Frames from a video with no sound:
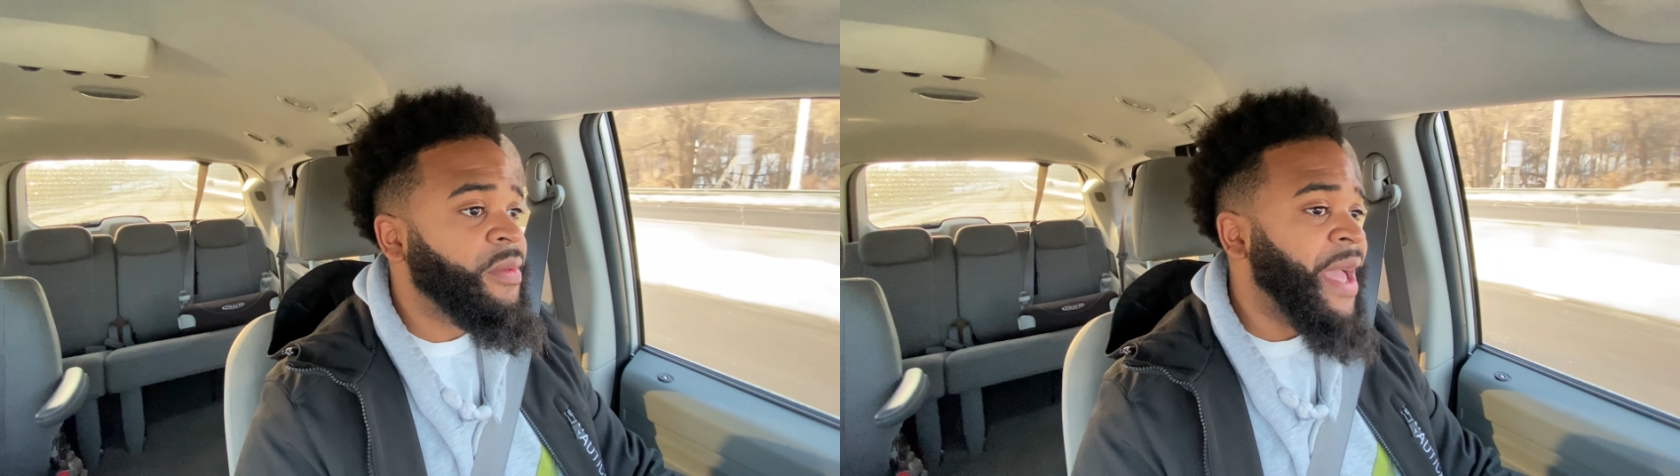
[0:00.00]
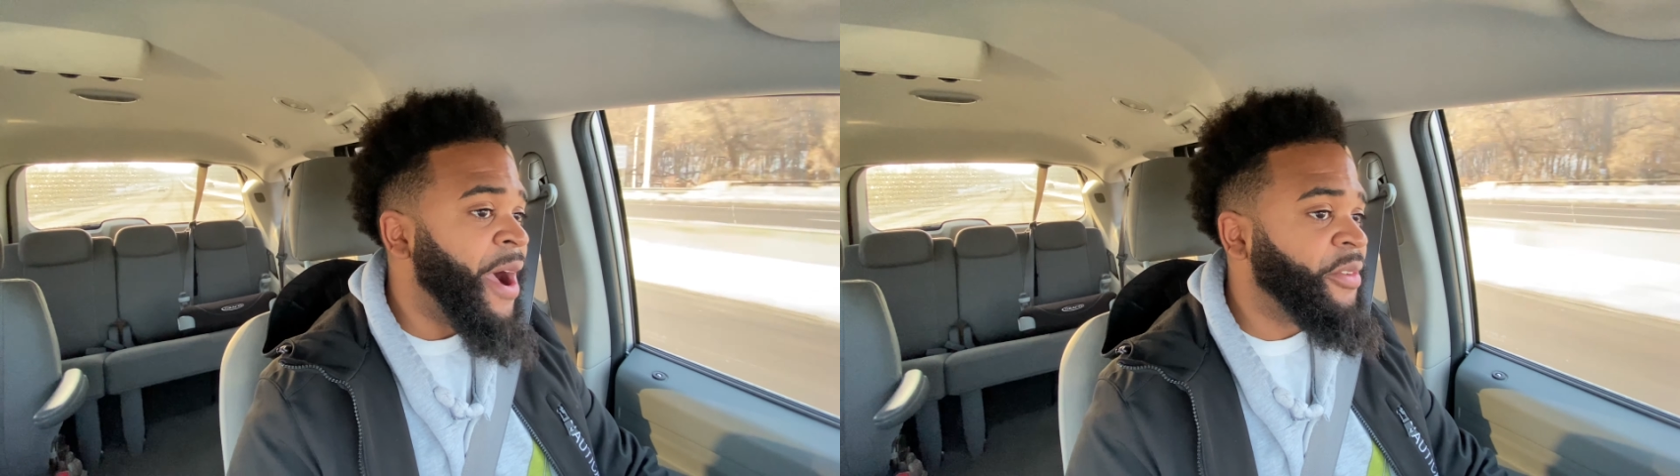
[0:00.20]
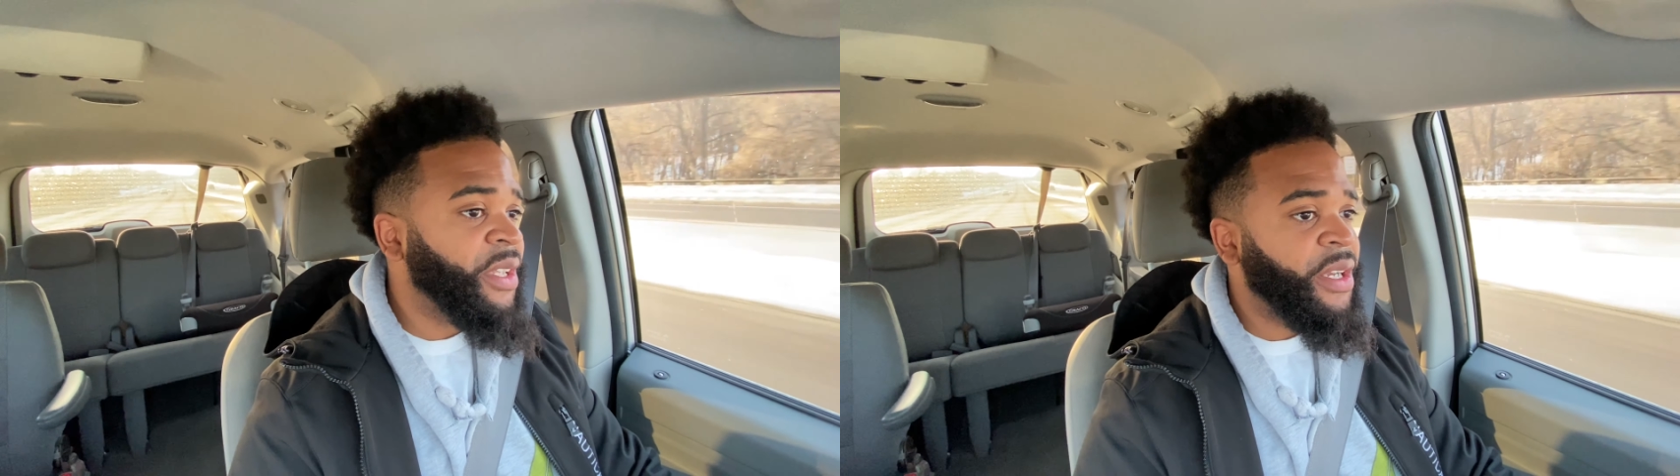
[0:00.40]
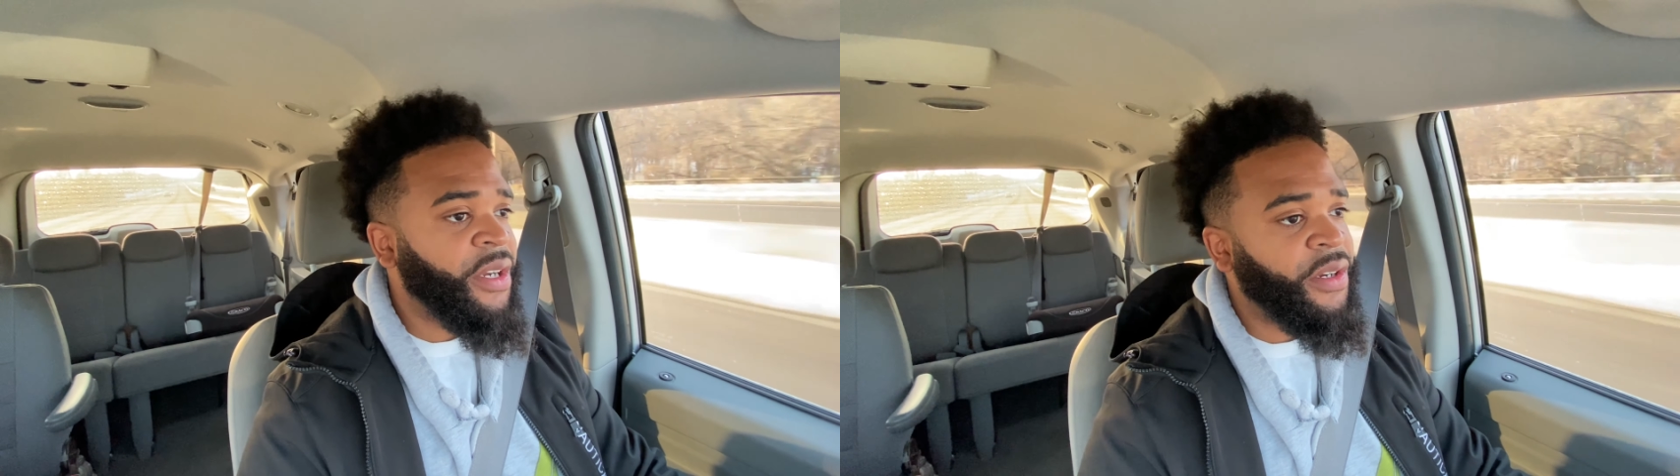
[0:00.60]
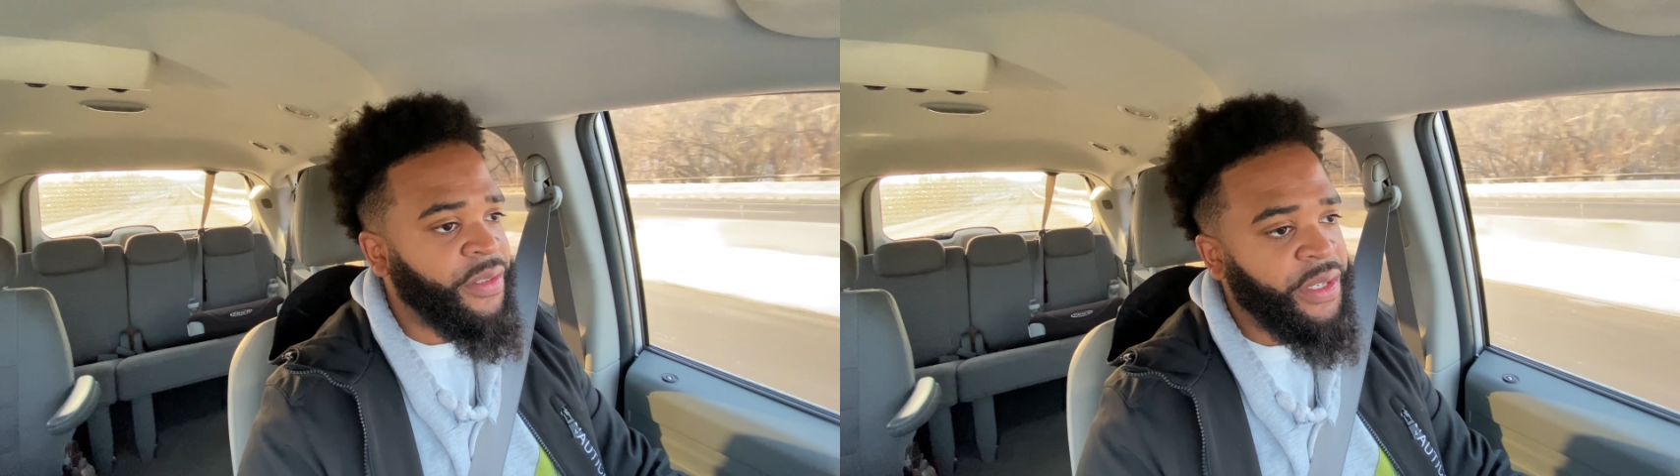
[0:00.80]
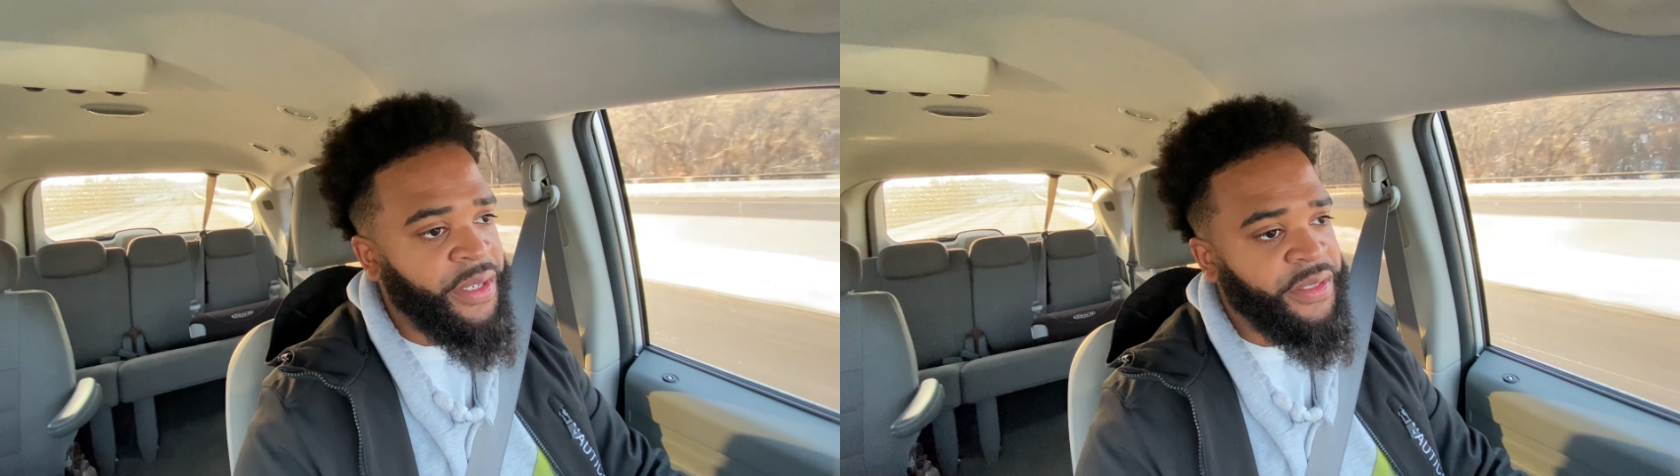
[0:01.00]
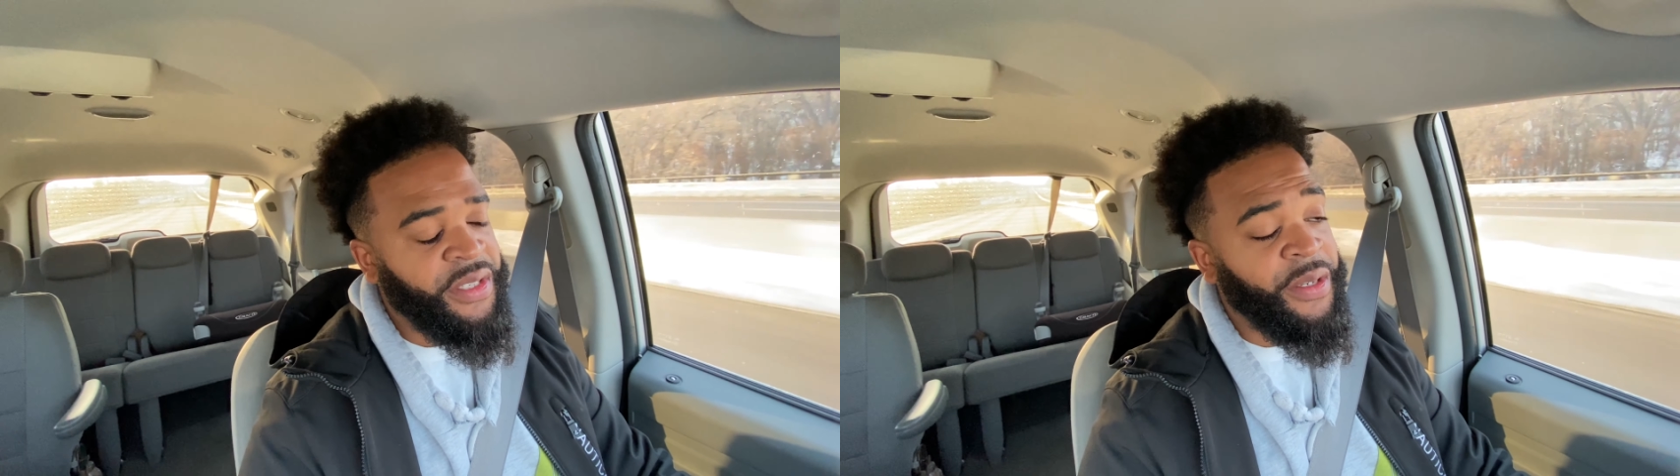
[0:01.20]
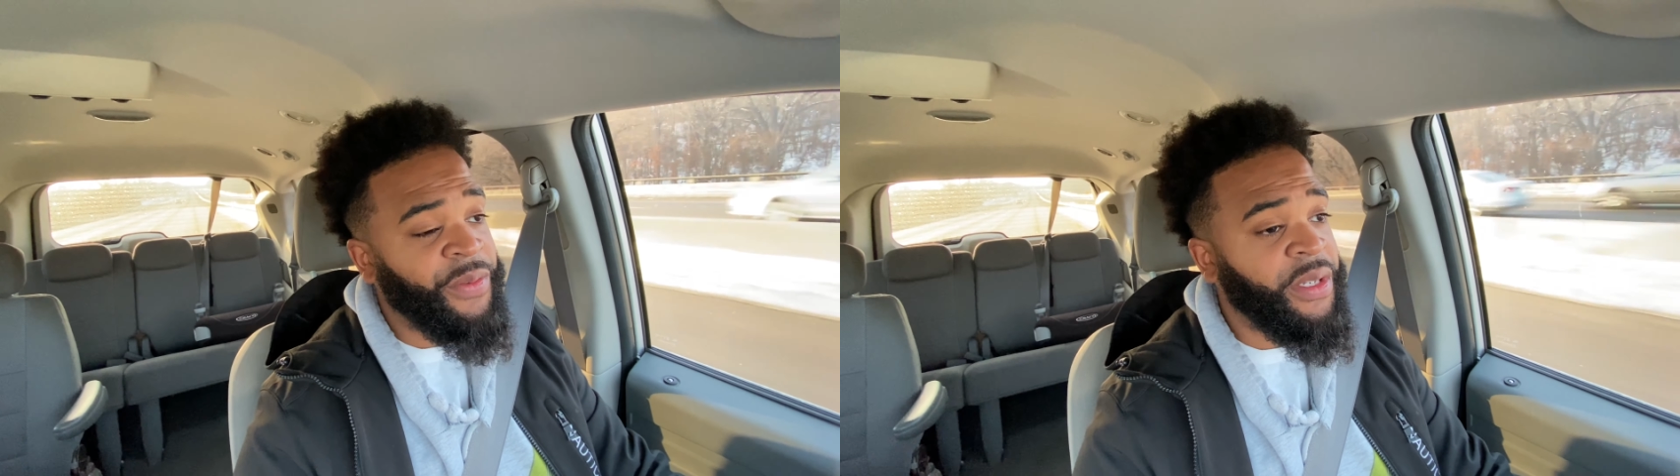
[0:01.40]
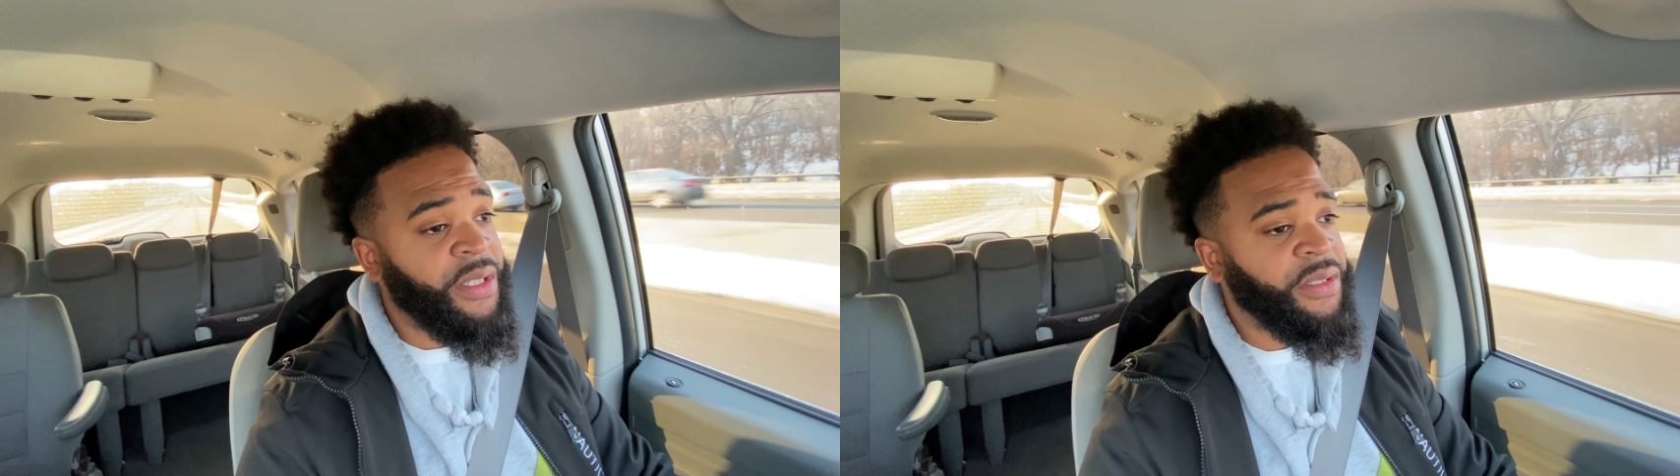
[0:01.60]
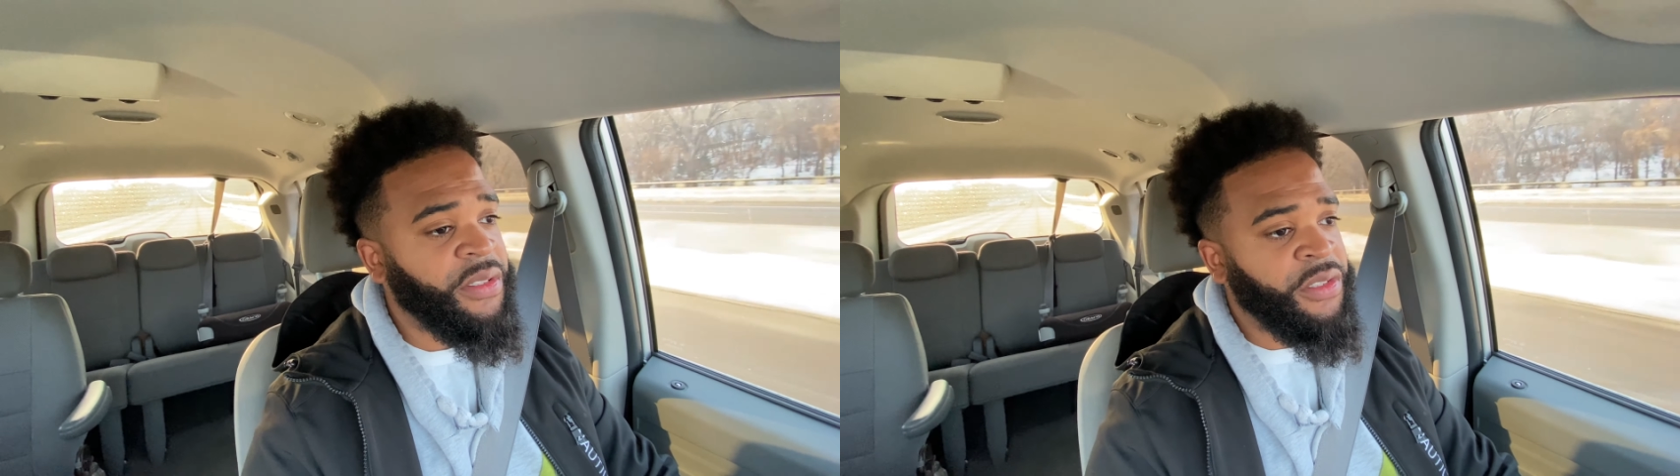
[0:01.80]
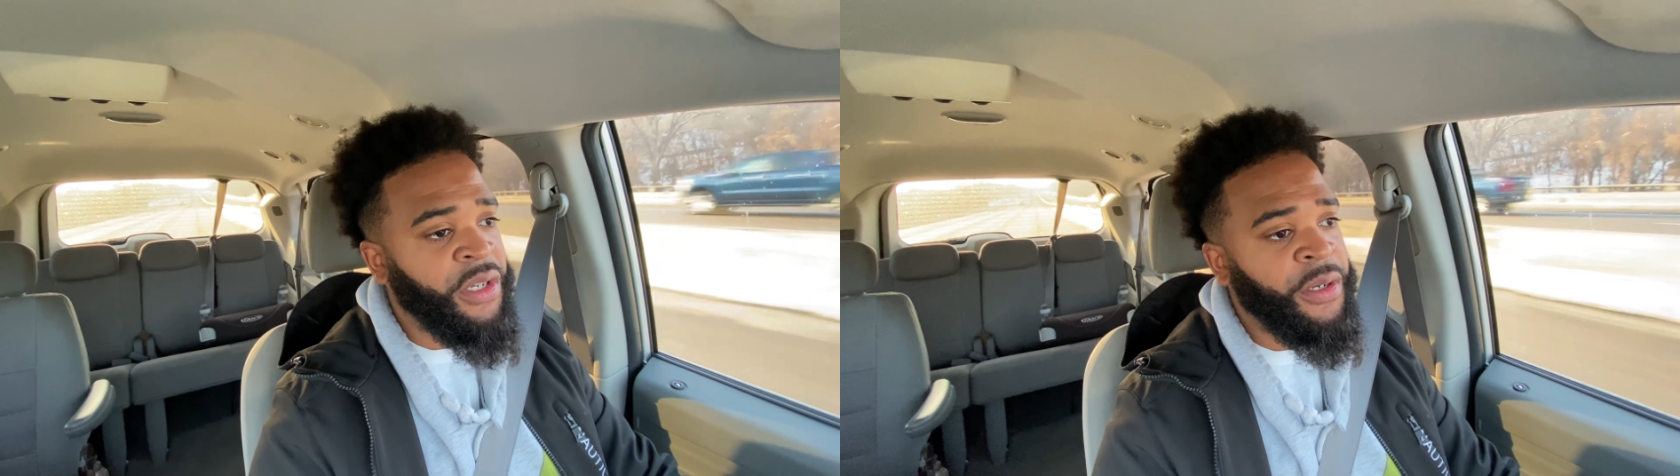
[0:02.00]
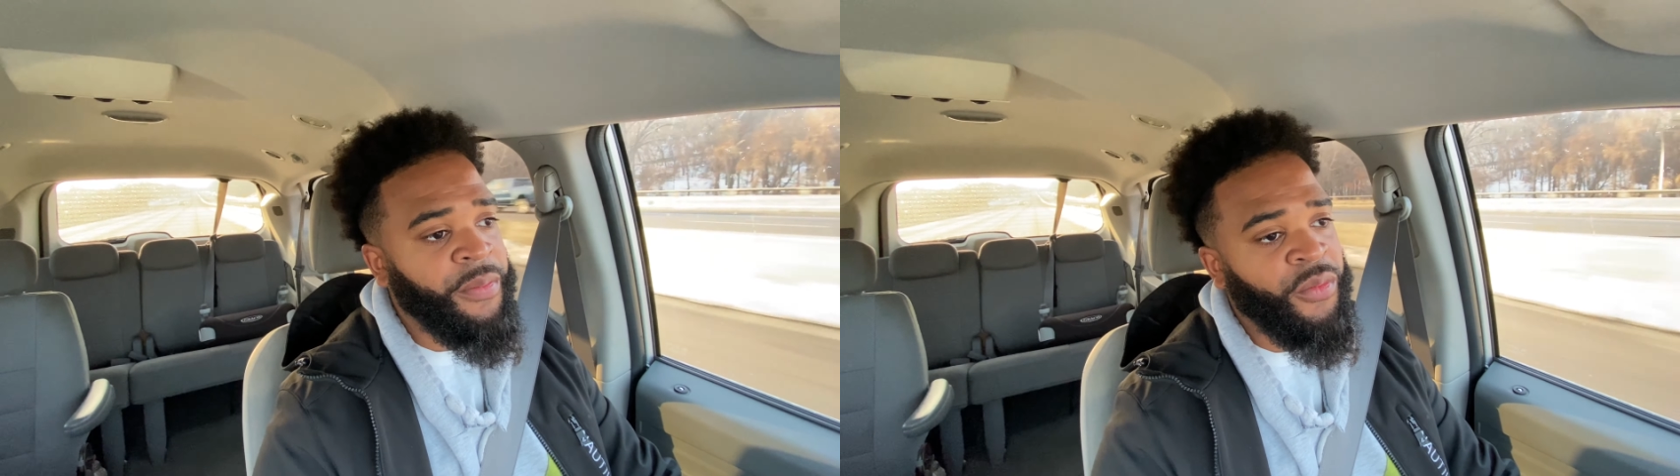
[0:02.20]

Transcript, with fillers: out there and see if he needs to jump